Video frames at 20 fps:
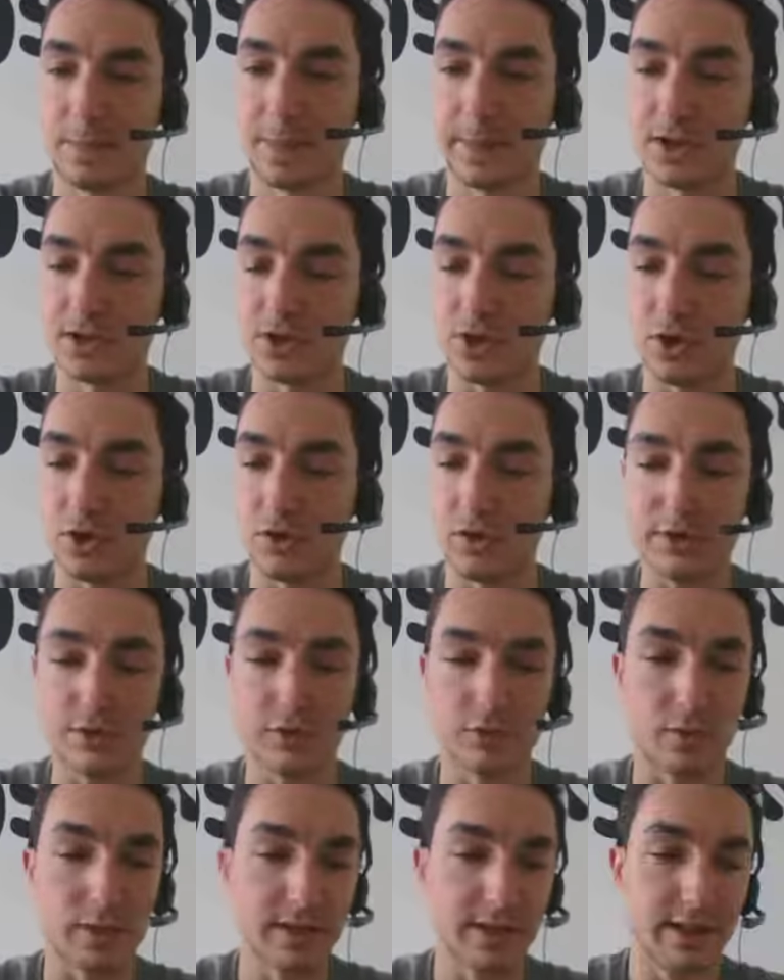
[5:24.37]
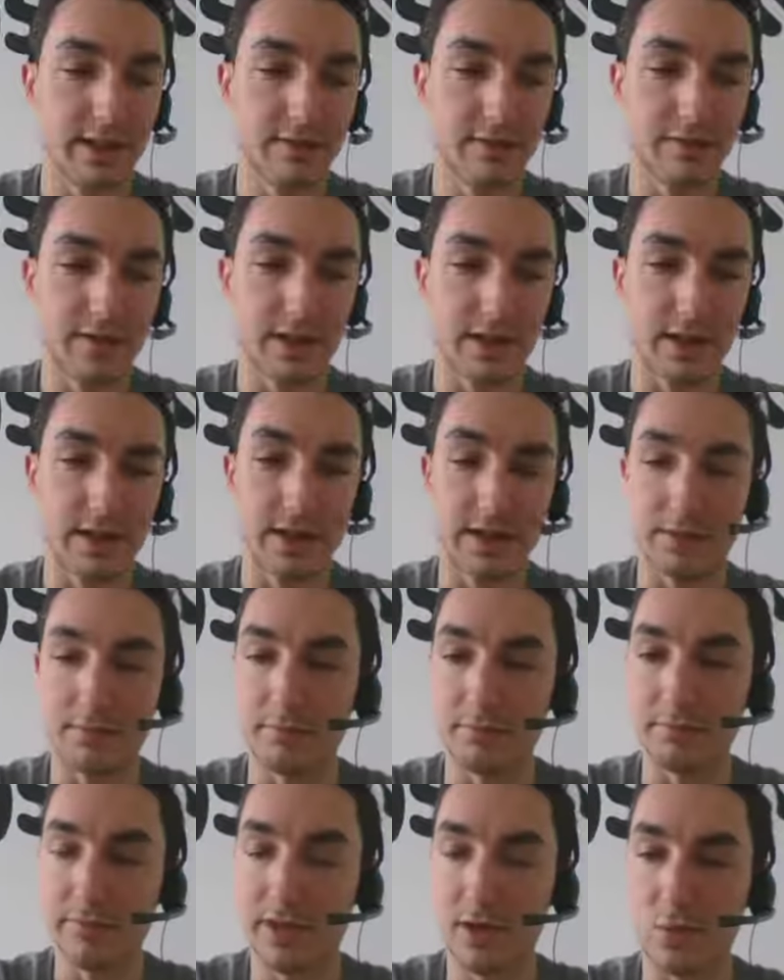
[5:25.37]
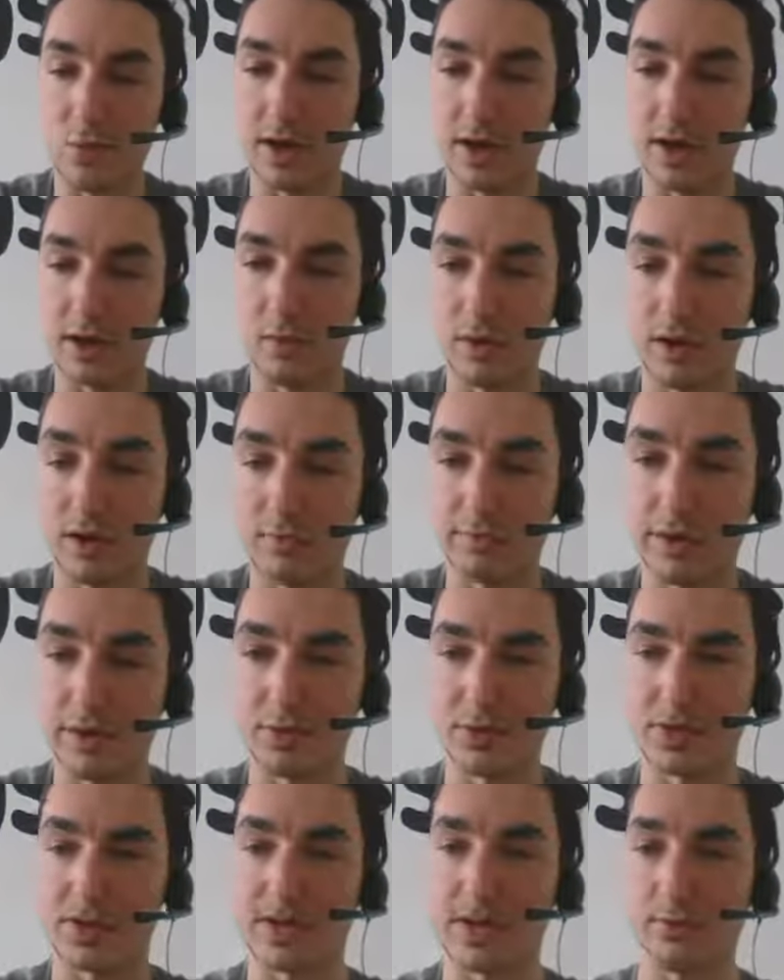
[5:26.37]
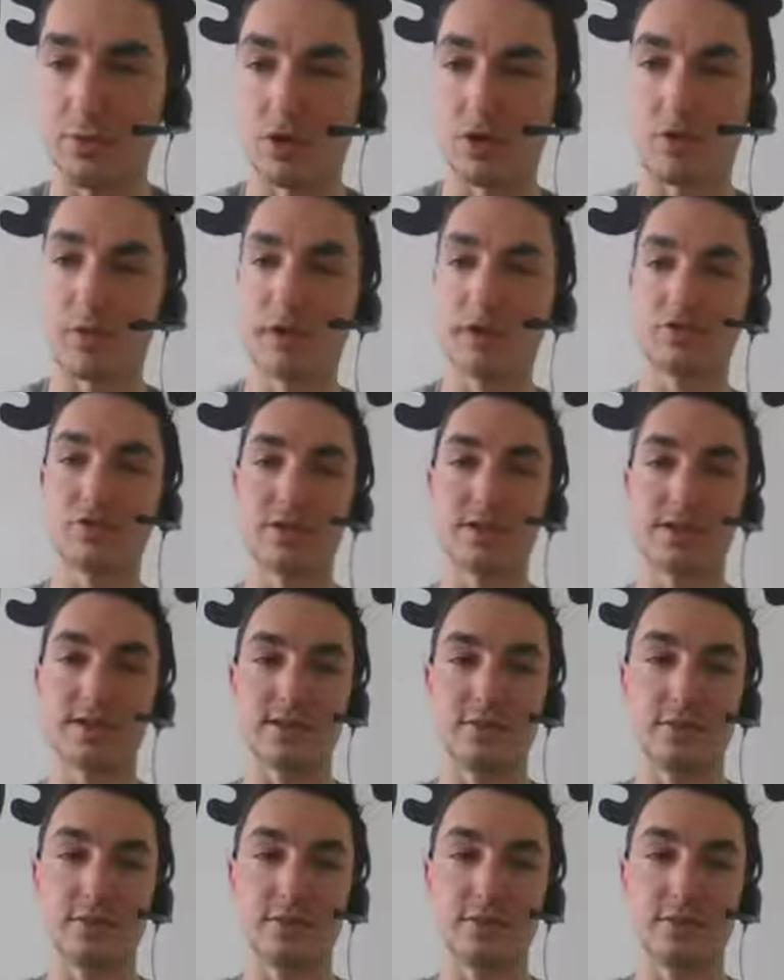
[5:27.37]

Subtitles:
So I just want to give, meanwhile, while people send more questions,